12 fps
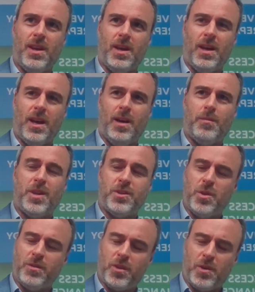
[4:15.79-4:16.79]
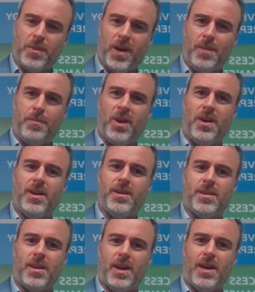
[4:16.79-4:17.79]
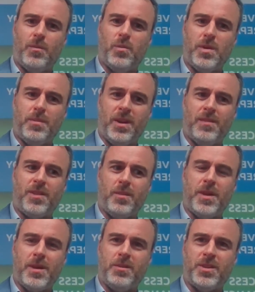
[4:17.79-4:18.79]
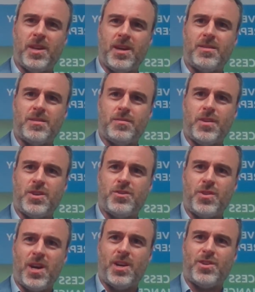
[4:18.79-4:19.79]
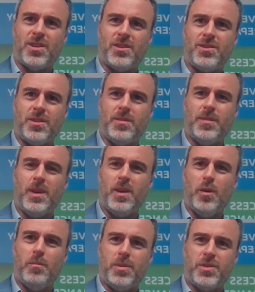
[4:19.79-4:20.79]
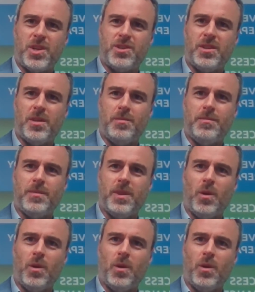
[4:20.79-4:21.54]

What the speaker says: They do have a good pipeline, and we believe they'll be able to get sufficient traction to position them,